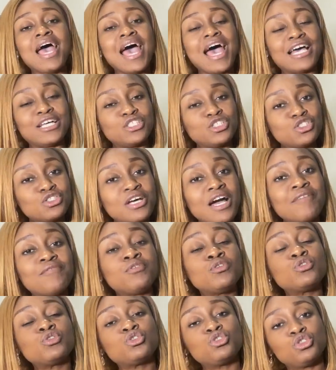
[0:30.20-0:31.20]
and
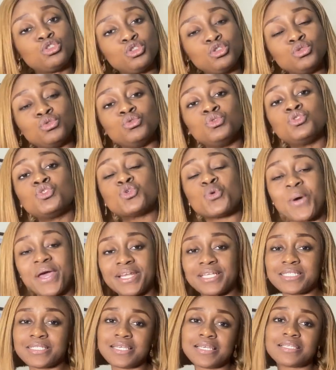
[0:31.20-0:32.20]
travel through
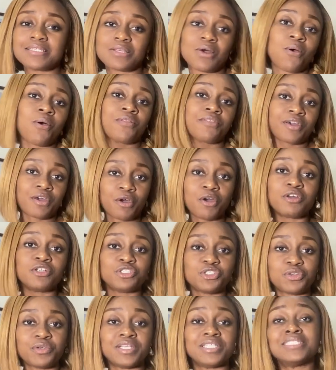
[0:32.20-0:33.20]
26 other
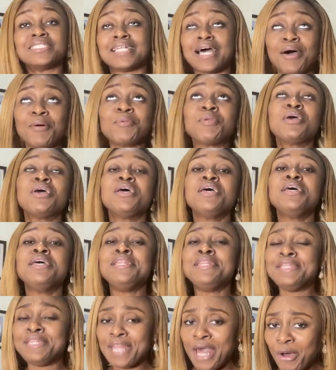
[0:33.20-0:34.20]
countries. Now,
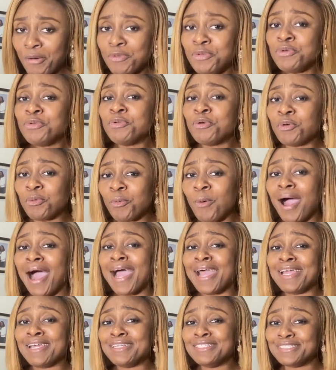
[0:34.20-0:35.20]
now you know
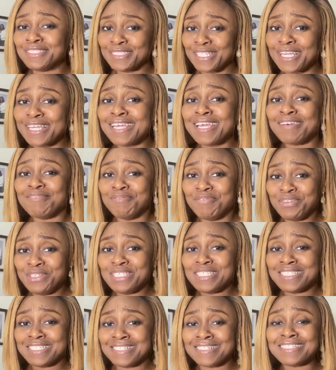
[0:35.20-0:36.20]
why Schengen
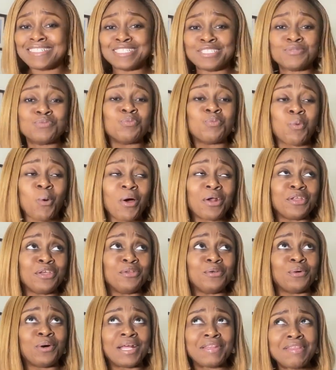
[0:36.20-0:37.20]
visa is one, you
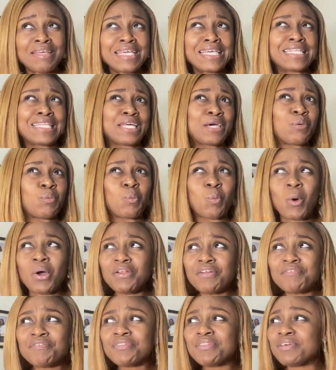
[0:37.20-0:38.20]
know, I think they're one
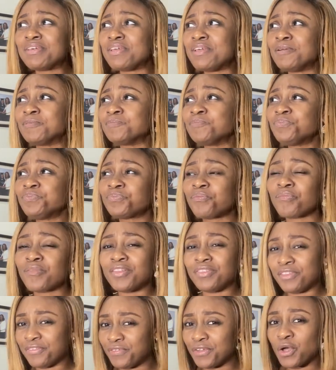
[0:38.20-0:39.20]
of the
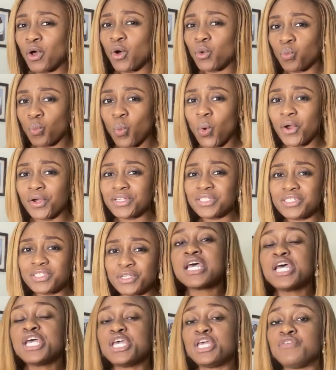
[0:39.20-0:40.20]
difficult ones.
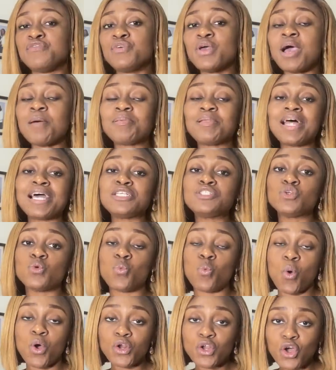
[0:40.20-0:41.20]
If you apply to
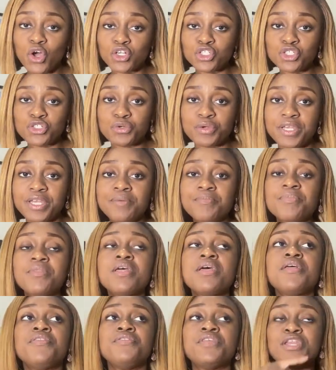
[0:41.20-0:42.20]
one country,
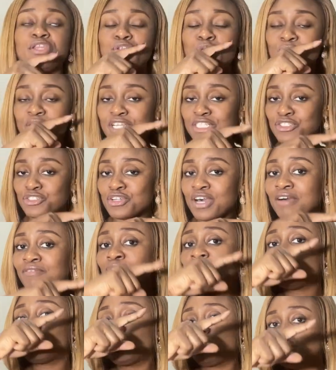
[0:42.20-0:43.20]
then you can
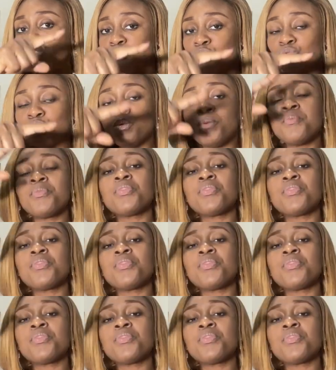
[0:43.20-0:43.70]
travel through